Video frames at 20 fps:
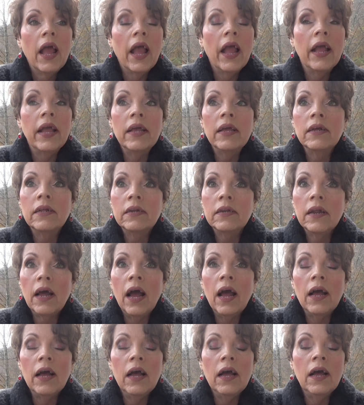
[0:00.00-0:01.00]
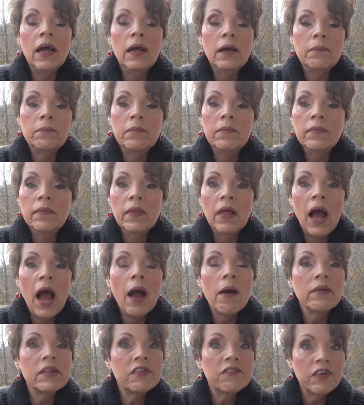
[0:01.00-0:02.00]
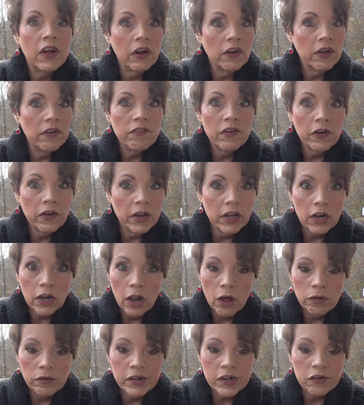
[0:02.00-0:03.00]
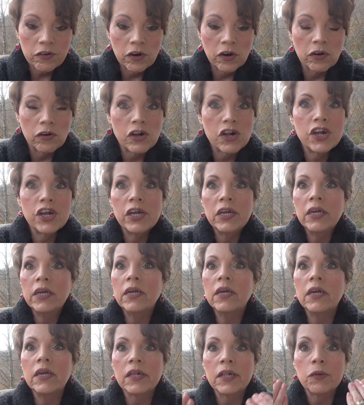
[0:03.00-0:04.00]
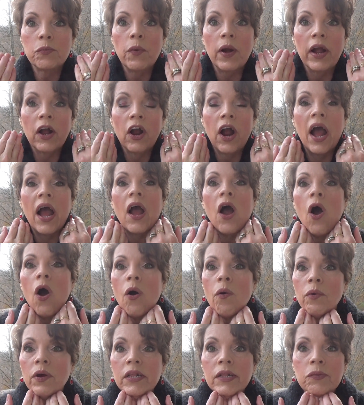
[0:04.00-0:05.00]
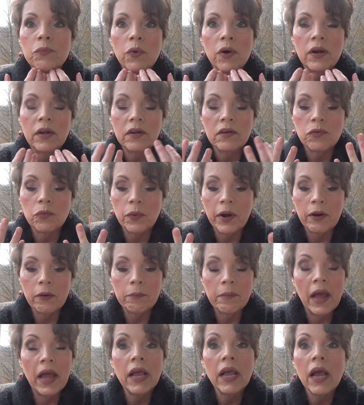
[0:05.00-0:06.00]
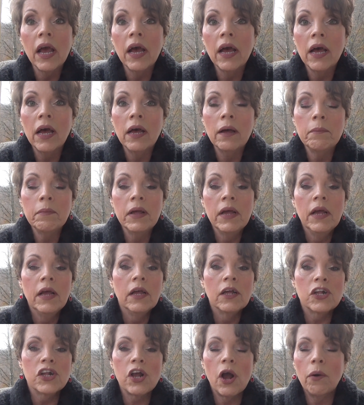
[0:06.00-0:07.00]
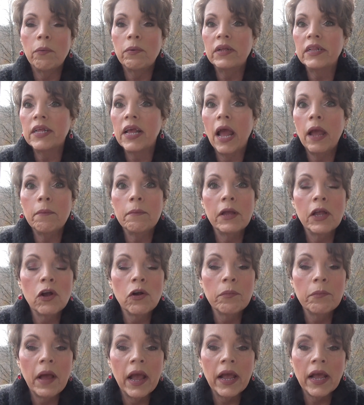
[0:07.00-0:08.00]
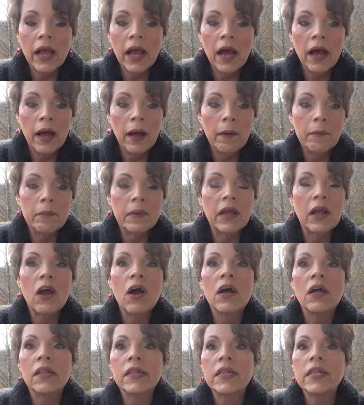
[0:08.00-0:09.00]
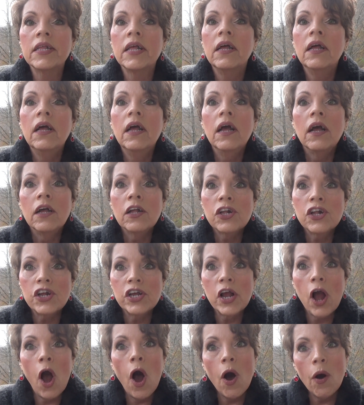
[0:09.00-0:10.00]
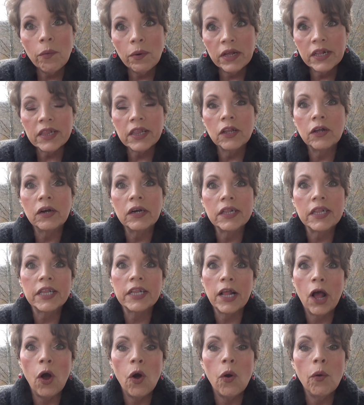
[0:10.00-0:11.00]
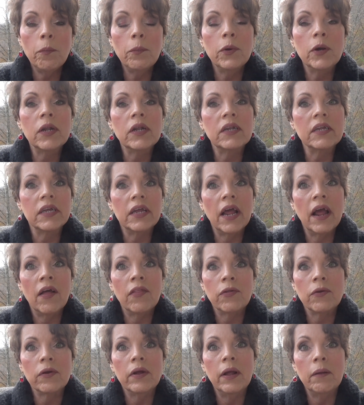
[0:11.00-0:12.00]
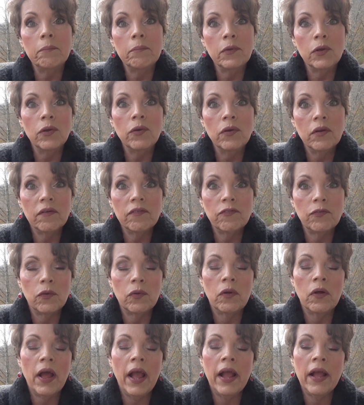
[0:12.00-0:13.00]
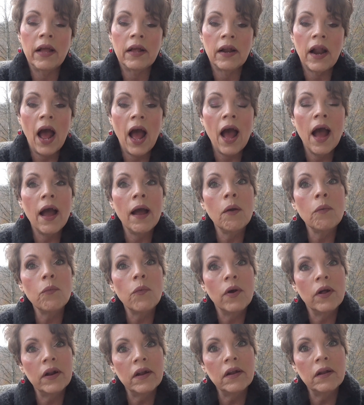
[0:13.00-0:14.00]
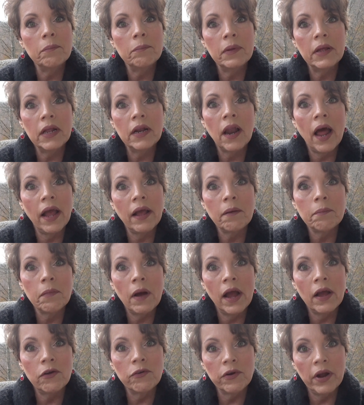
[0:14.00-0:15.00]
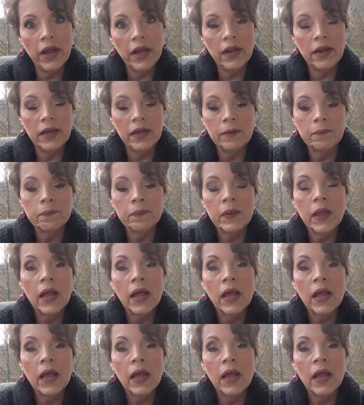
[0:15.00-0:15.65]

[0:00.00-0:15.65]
And I was very, very close to her. She is where I always wanted to wear makeup. She always gave me her makeup because she always looked so put together and beautiful. And I wanted to be like my Granny.